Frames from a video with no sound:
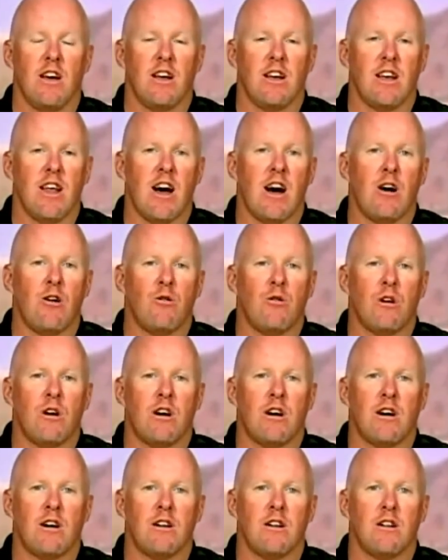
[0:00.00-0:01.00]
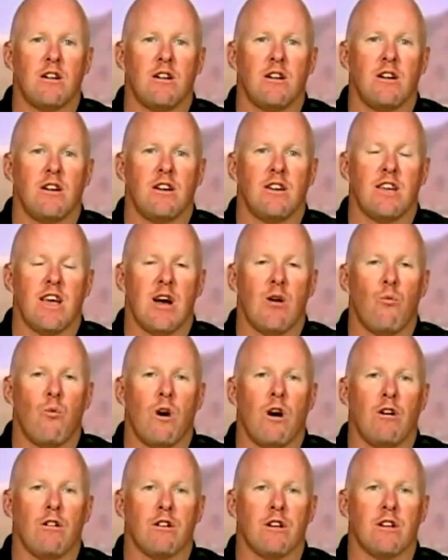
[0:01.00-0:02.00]
and now uh, Dan
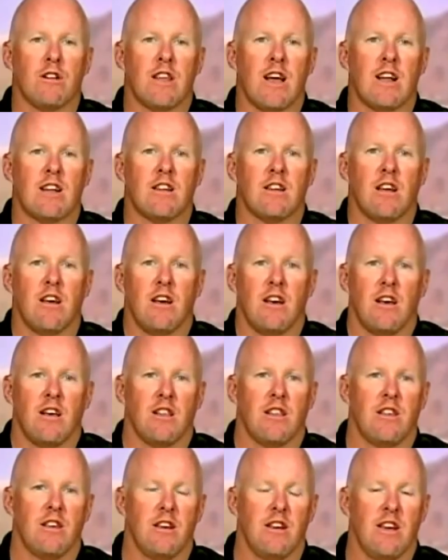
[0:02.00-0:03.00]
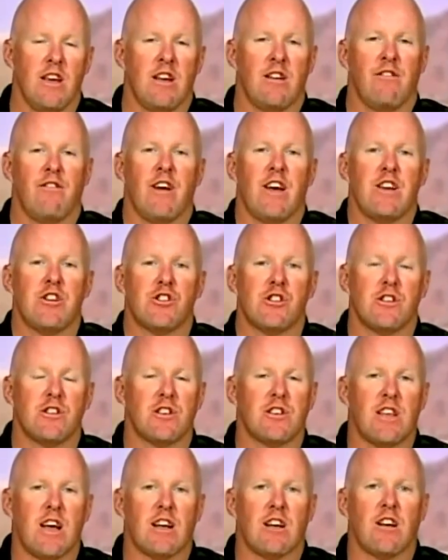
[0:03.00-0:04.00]
Wheldon. That the
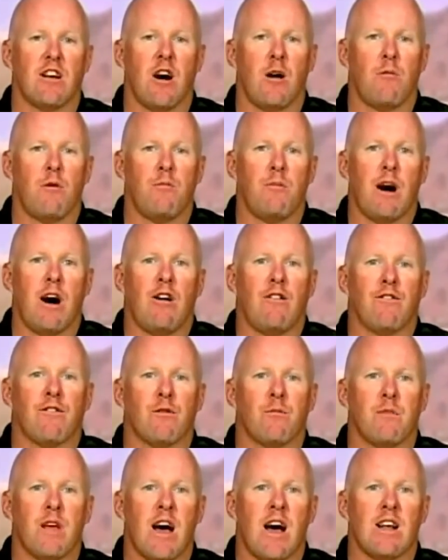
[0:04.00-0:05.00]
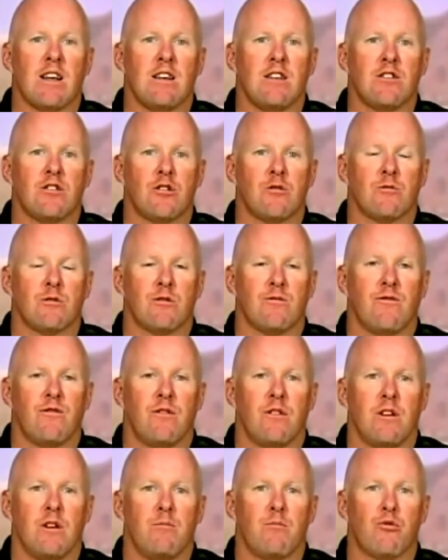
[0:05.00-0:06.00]
innovations that come about from that in terms of
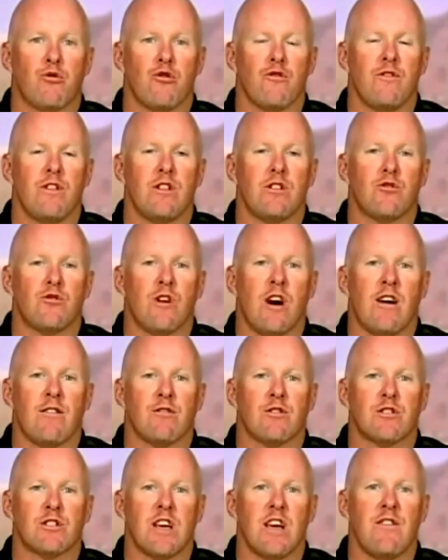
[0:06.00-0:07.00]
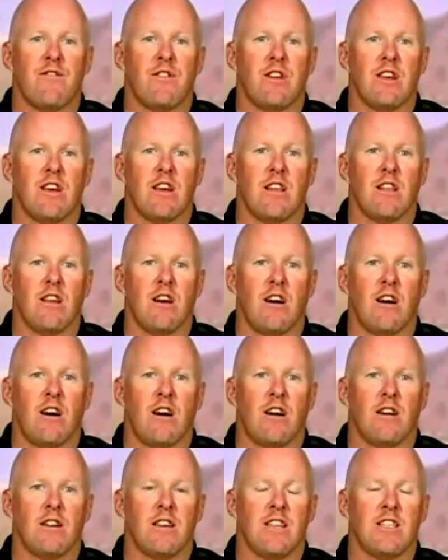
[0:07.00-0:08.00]
improving the driver's safety it,
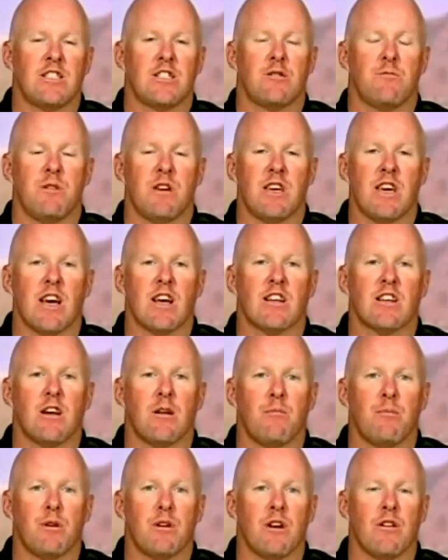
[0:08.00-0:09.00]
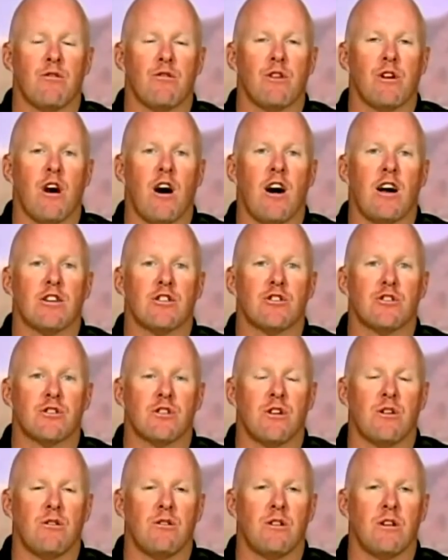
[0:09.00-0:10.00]
uh, needs to be kicked up another notch.
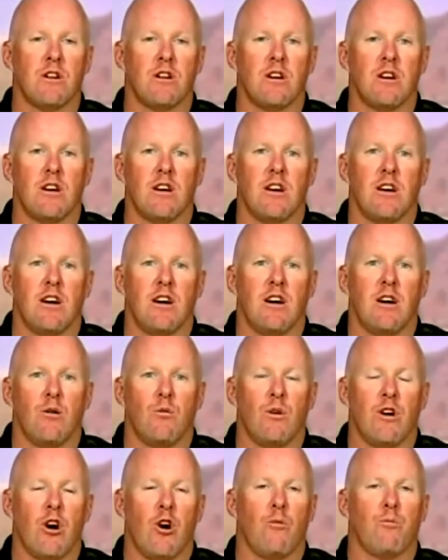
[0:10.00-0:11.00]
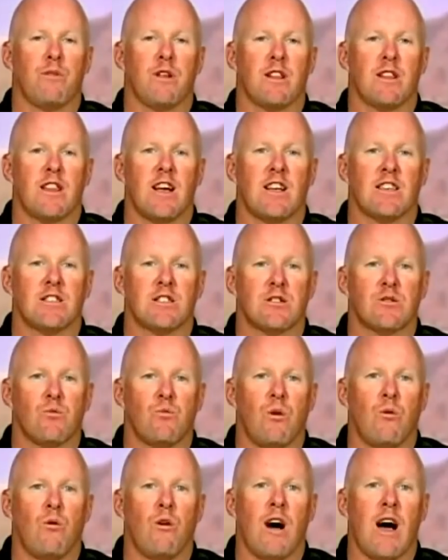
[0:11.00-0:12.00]
So we hope that that's
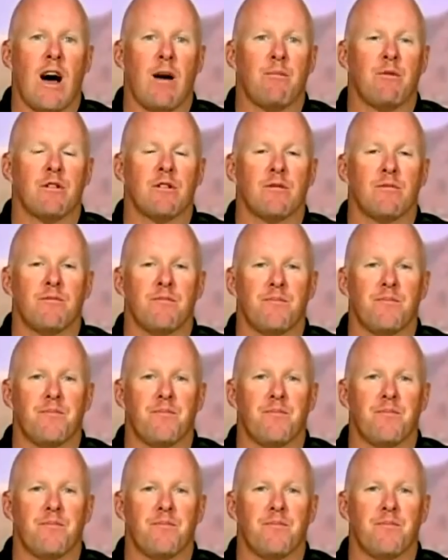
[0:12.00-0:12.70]
what will happen.